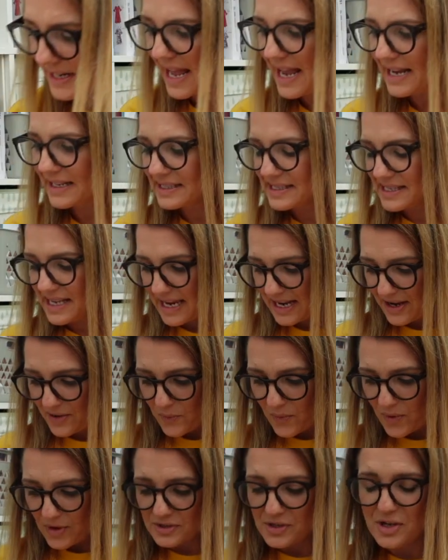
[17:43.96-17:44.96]
next thing
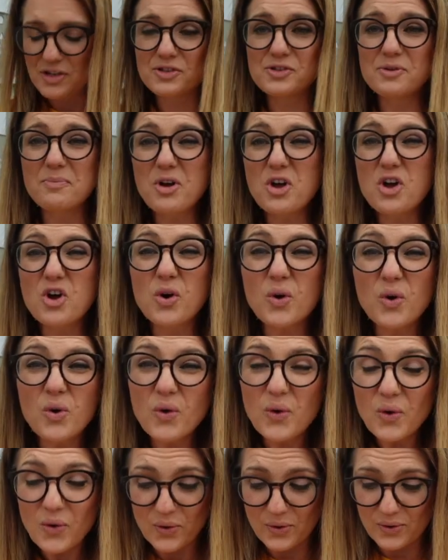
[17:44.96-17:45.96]
was some
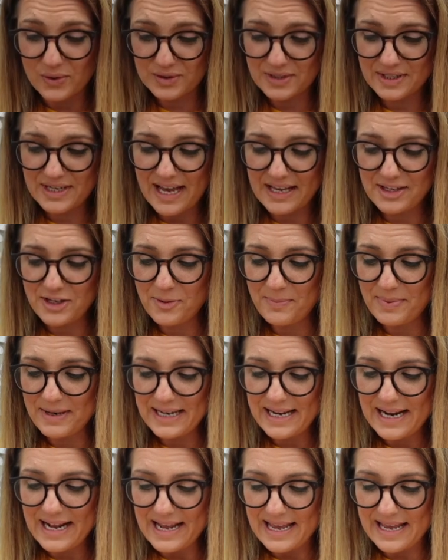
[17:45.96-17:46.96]
cord. Can you
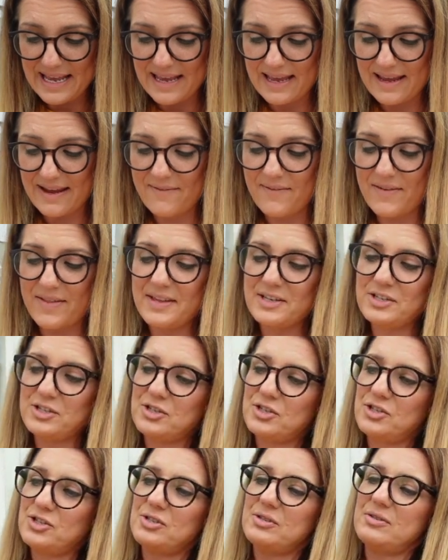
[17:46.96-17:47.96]
believe this?
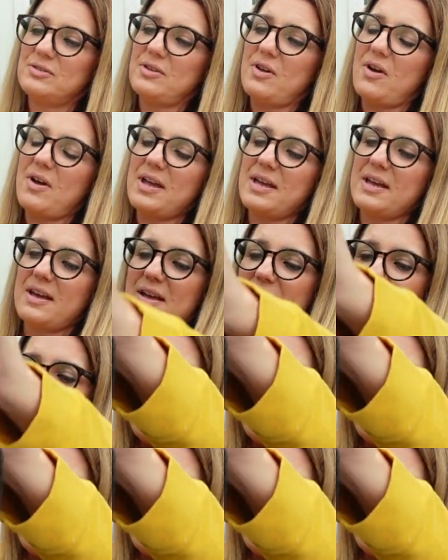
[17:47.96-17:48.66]
Like,